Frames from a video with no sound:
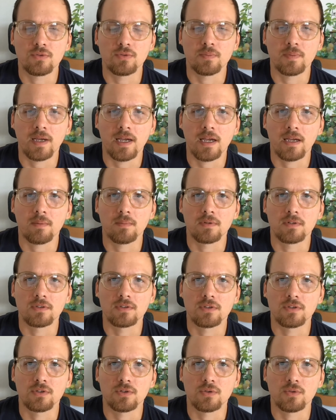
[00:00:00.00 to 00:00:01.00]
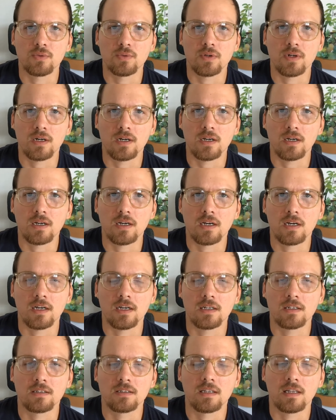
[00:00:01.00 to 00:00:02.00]
be able to
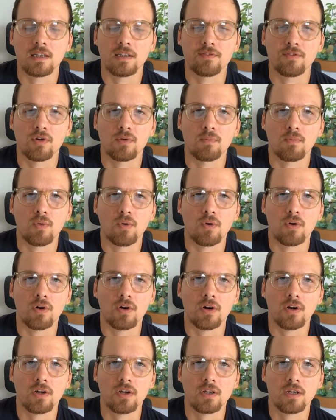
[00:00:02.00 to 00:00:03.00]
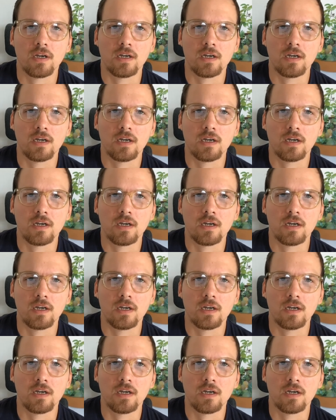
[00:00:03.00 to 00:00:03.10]
deliver more